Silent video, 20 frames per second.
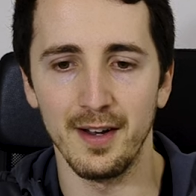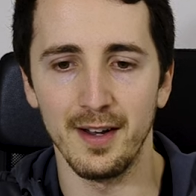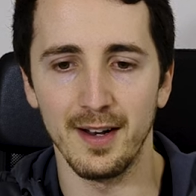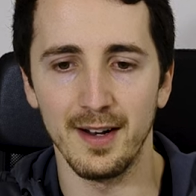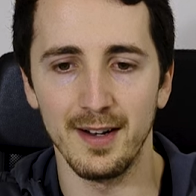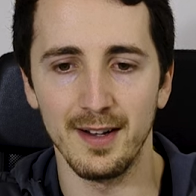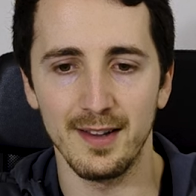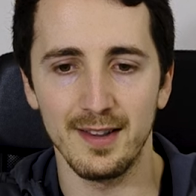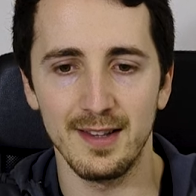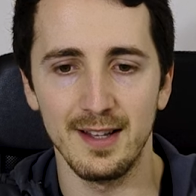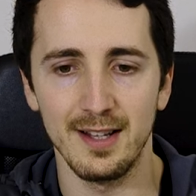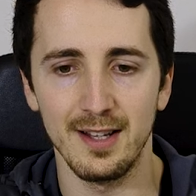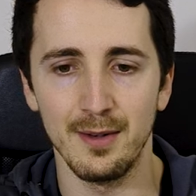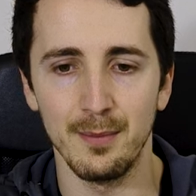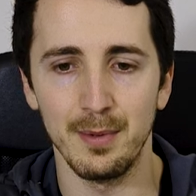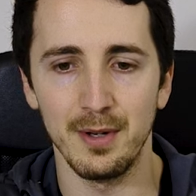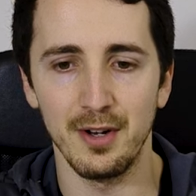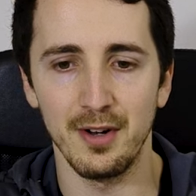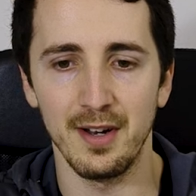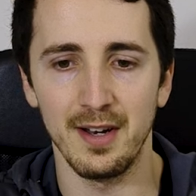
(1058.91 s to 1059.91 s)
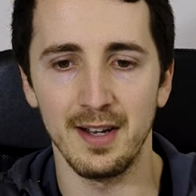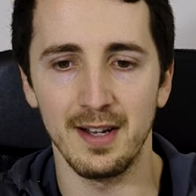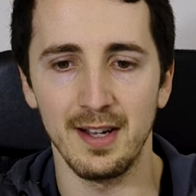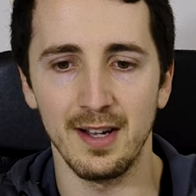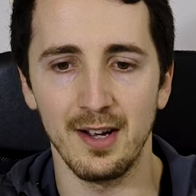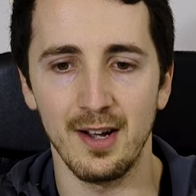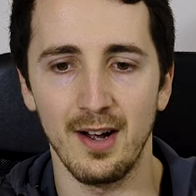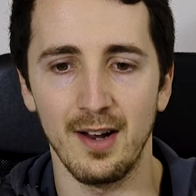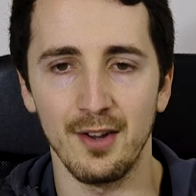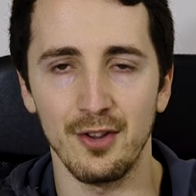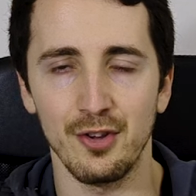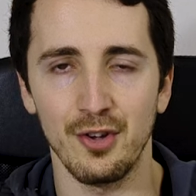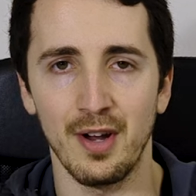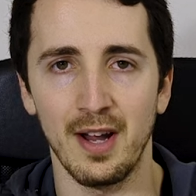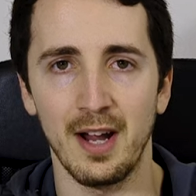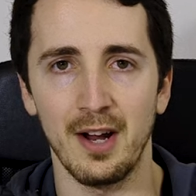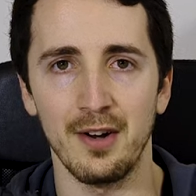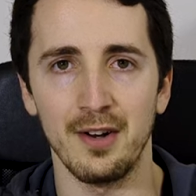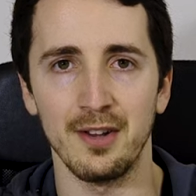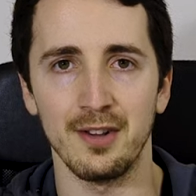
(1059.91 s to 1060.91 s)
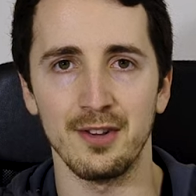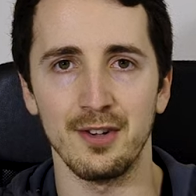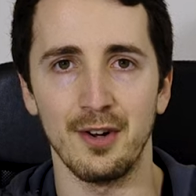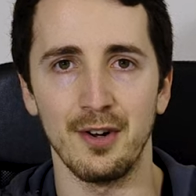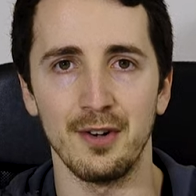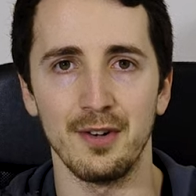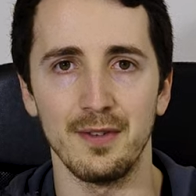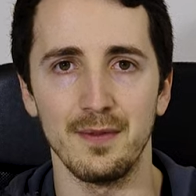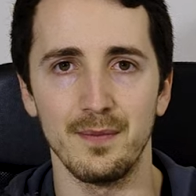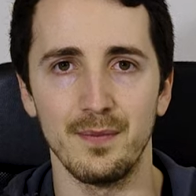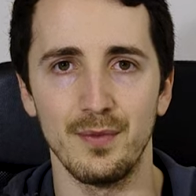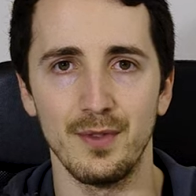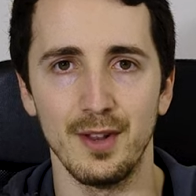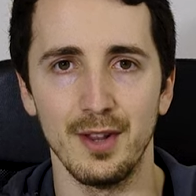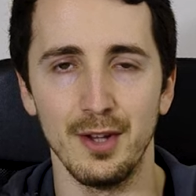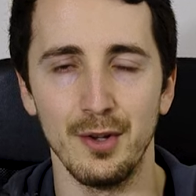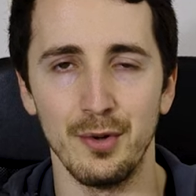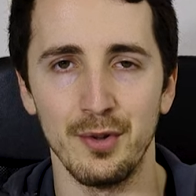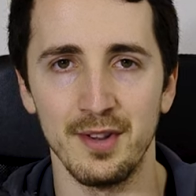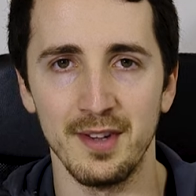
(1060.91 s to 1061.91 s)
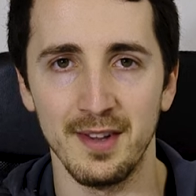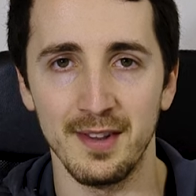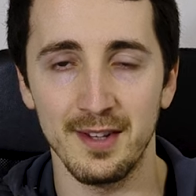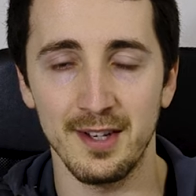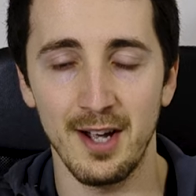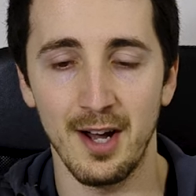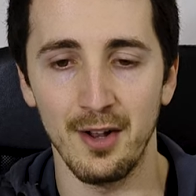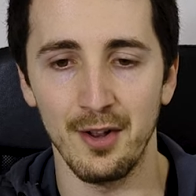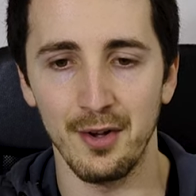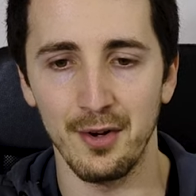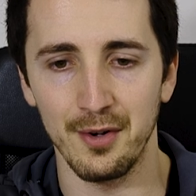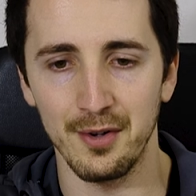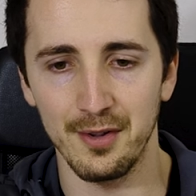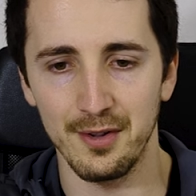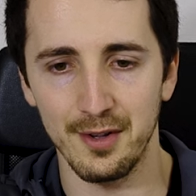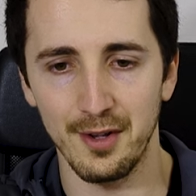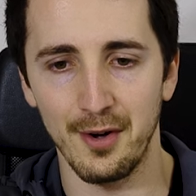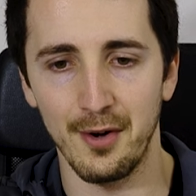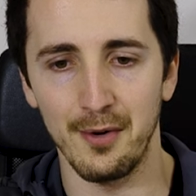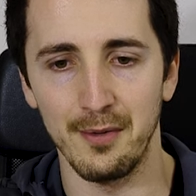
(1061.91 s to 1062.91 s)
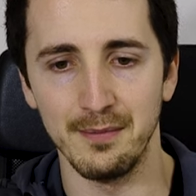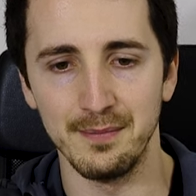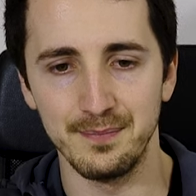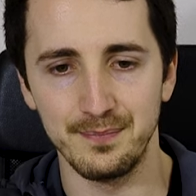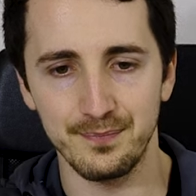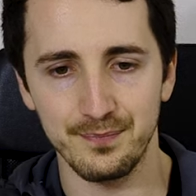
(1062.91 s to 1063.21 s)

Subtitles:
an extended period can cause your hair to start losing its color. So